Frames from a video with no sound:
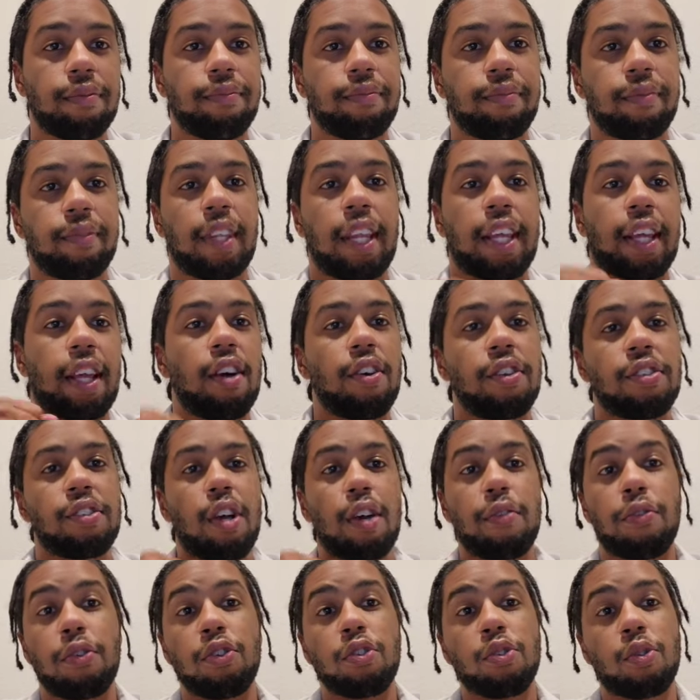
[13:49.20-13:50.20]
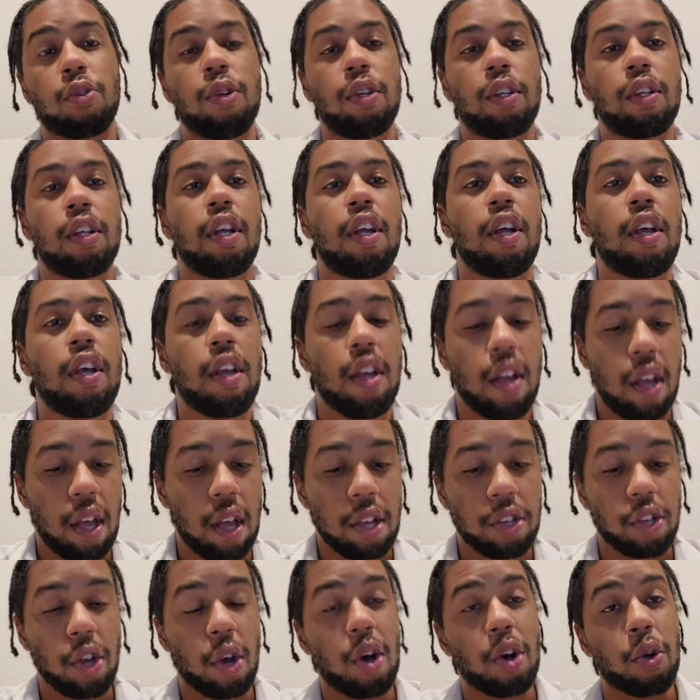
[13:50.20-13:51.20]
like, oh, software is cool.
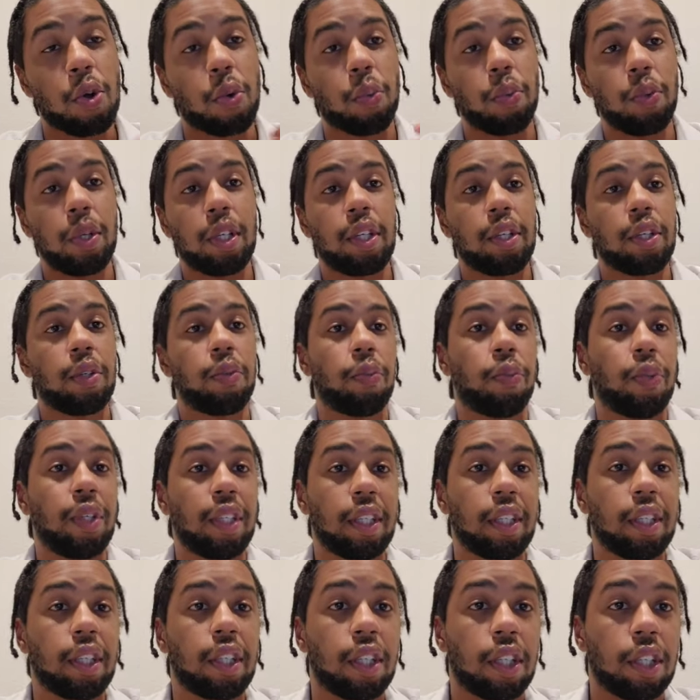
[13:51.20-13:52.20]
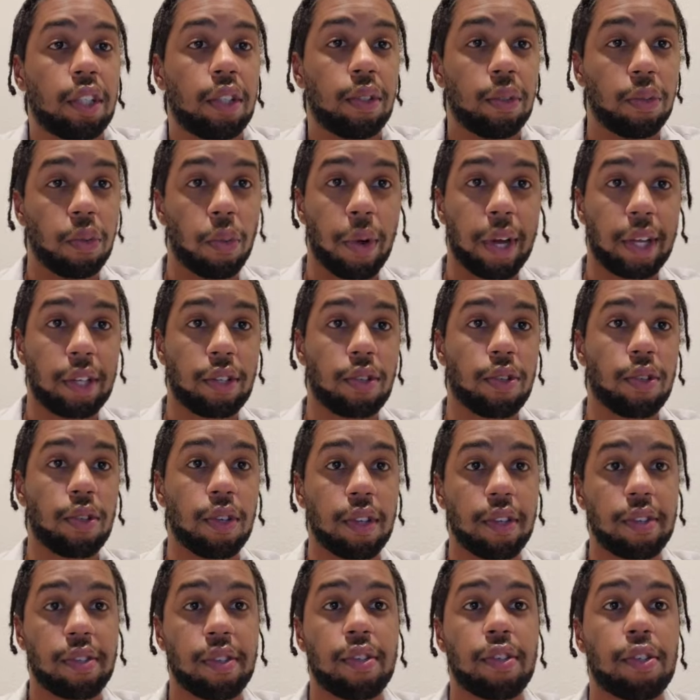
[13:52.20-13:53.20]
So a really, really good way to do
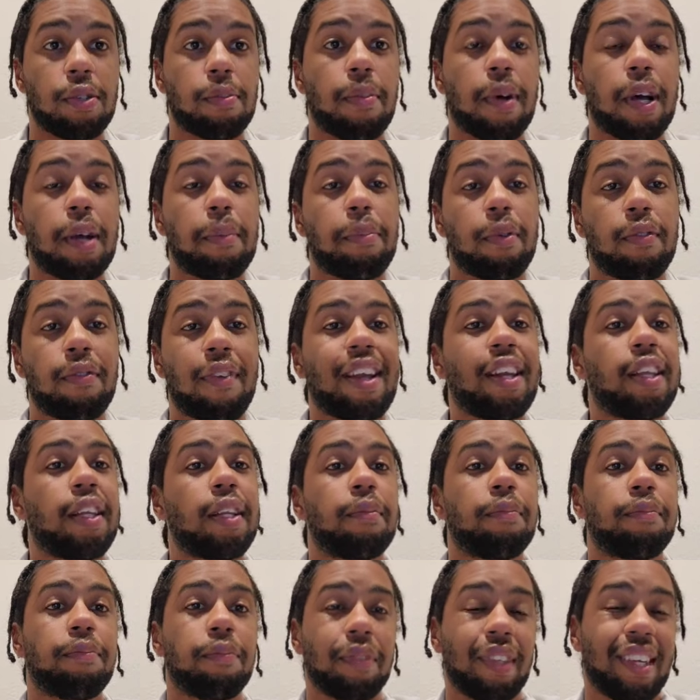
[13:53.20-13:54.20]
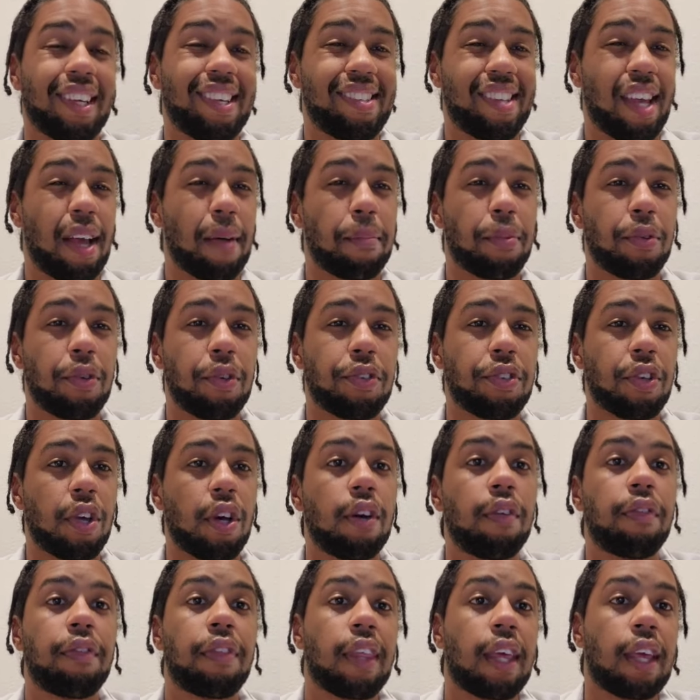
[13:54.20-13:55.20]
this is by providing them examples
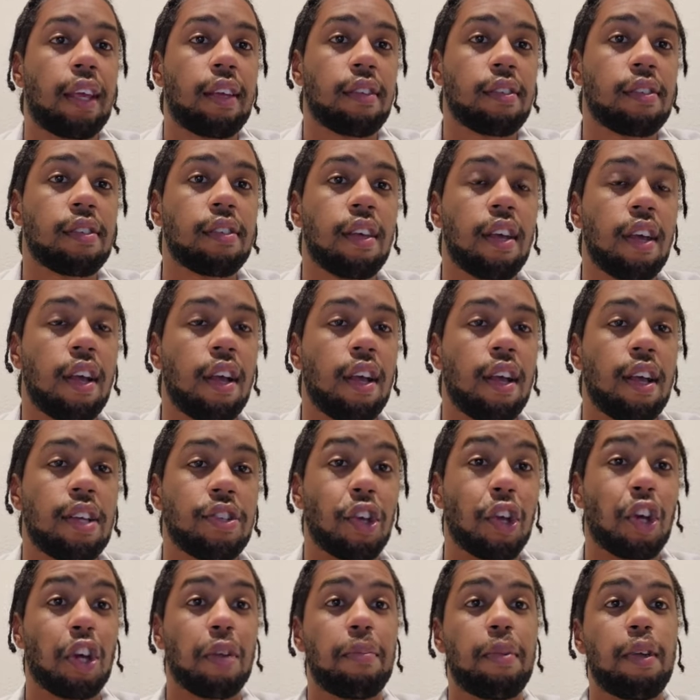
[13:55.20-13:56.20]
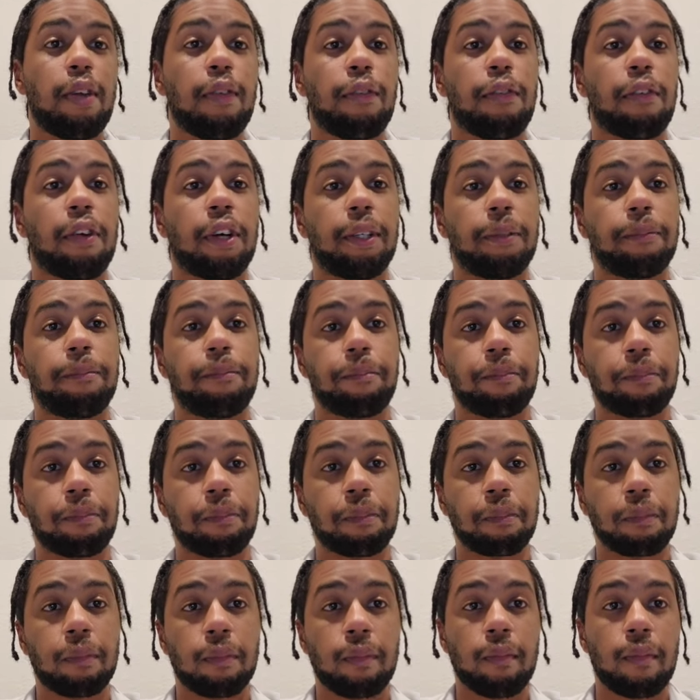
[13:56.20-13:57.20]
of things. So it could be from
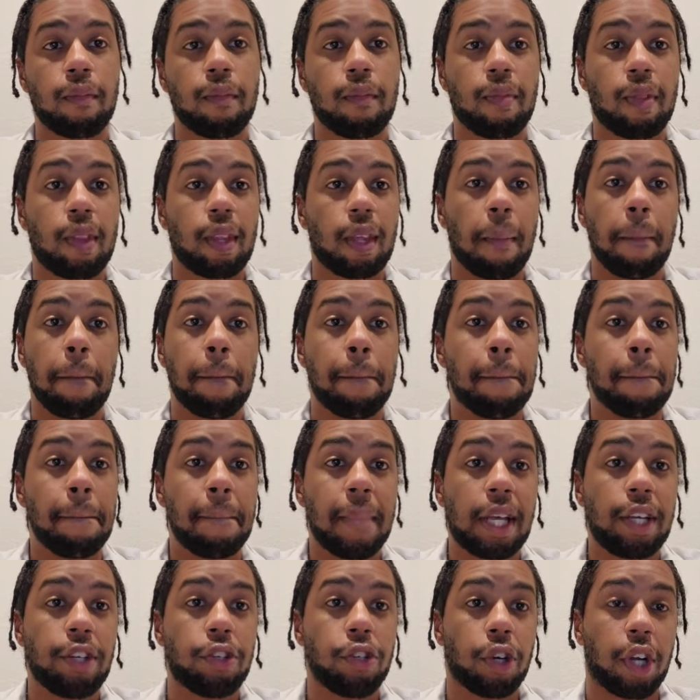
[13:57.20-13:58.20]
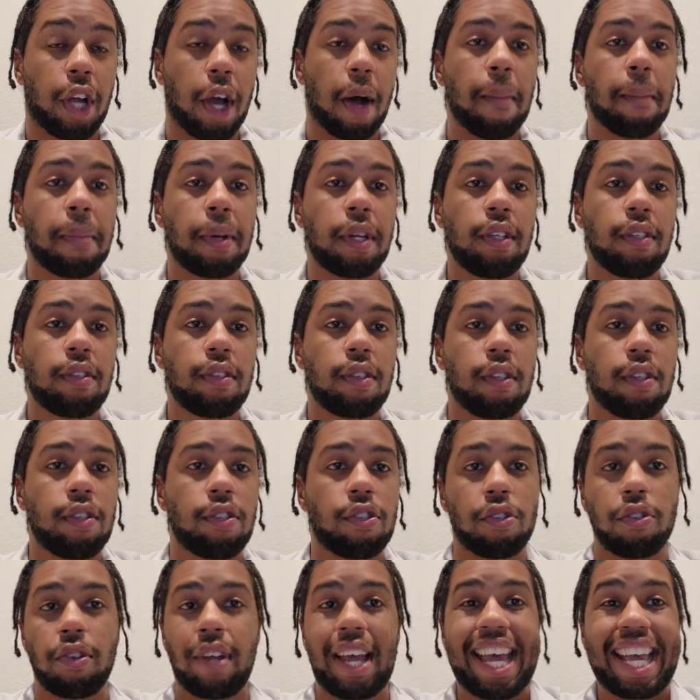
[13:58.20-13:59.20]
major companies.
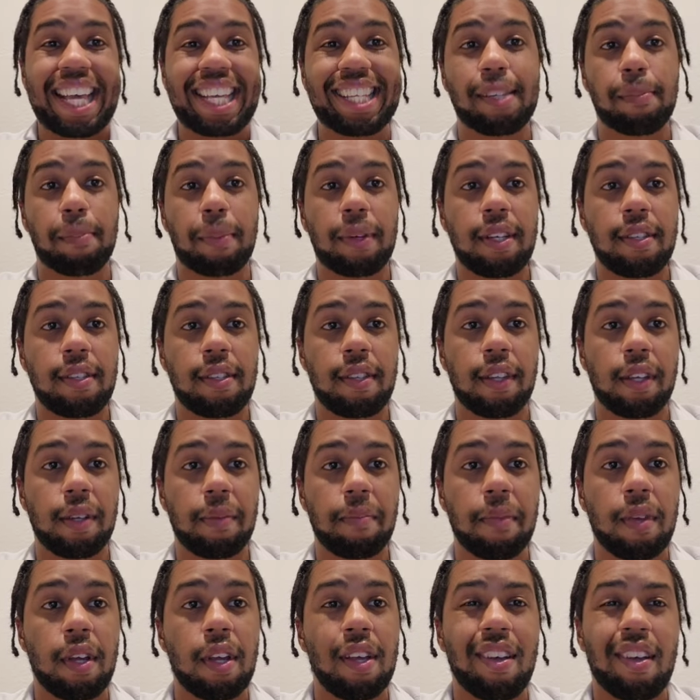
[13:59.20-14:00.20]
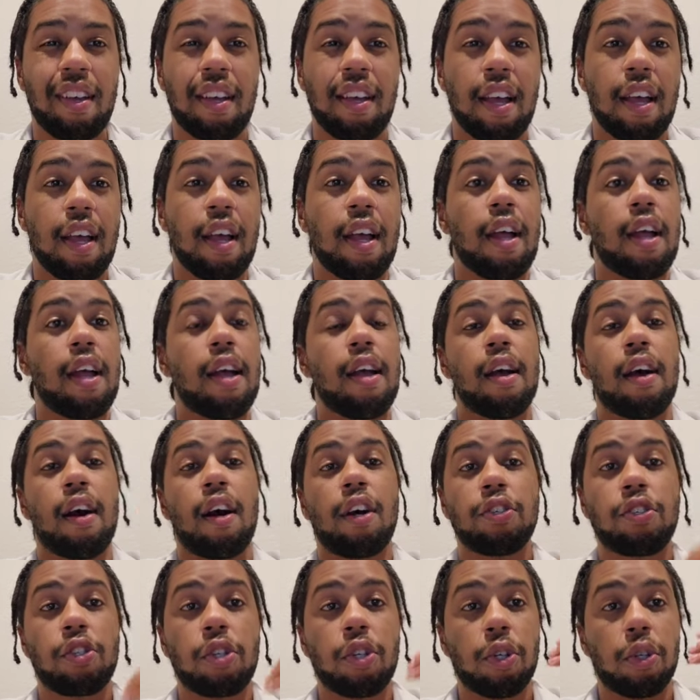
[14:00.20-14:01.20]
So explain to them.
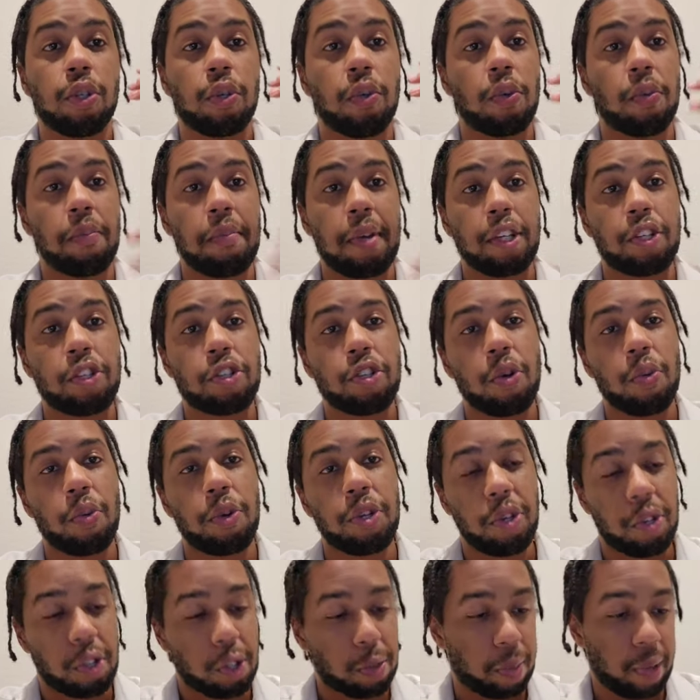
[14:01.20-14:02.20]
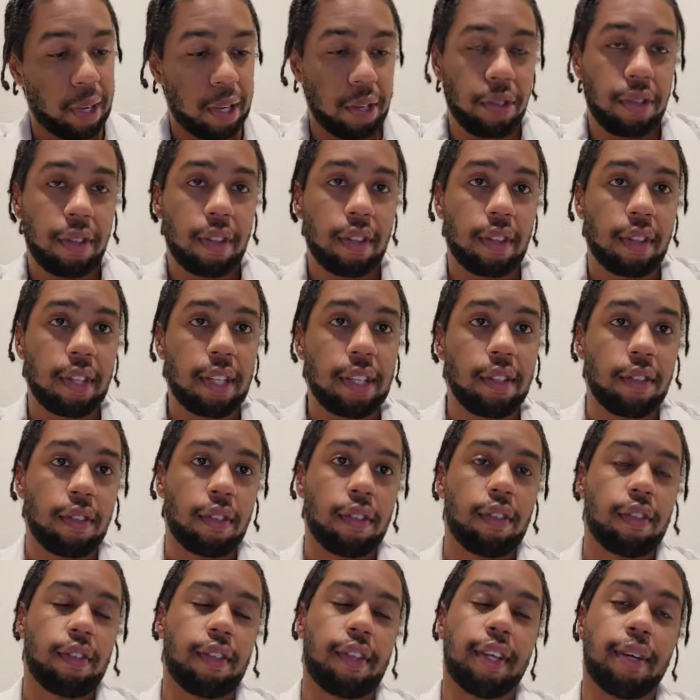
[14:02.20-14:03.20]
Also, make sure when you explain
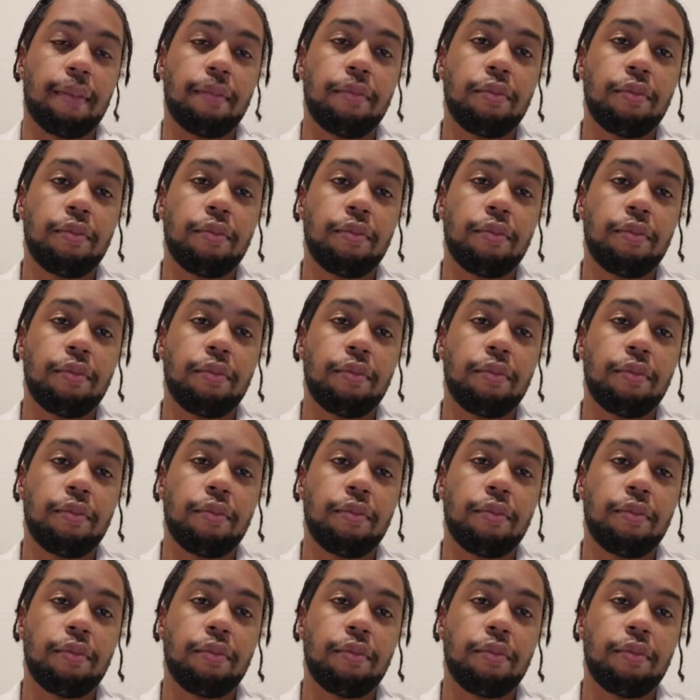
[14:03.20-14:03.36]
them